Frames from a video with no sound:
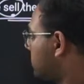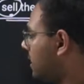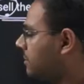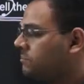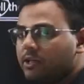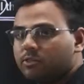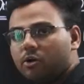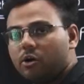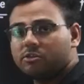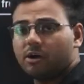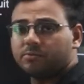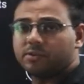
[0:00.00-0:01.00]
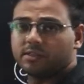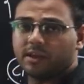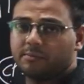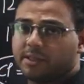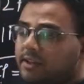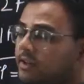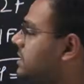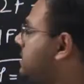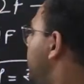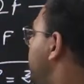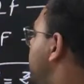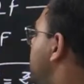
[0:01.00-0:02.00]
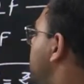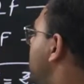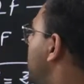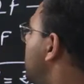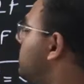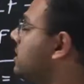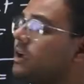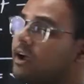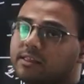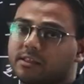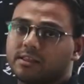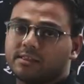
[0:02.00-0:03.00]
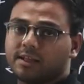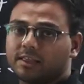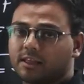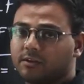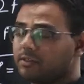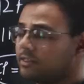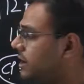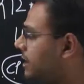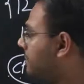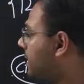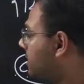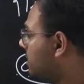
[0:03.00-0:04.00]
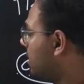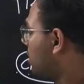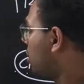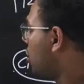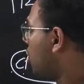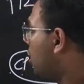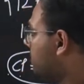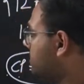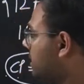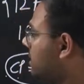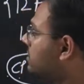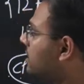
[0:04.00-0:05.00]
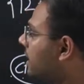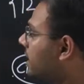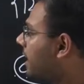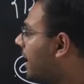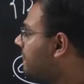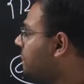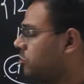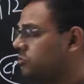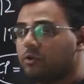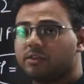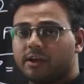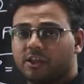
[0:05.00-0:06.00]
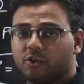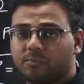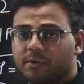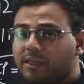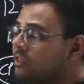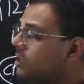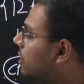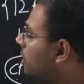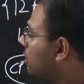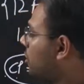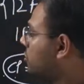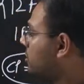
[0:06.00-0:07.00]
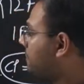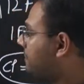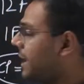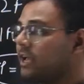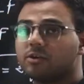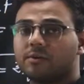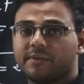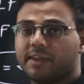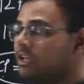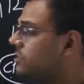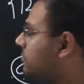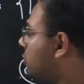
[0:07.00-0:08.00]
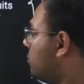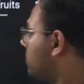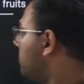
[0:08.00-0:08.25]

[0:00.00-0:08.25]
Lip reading: selling price. All the options are basically a selling price because this is asking for selling price. Option A is saying 9 fruits for 30 rupees. So the price of each fruit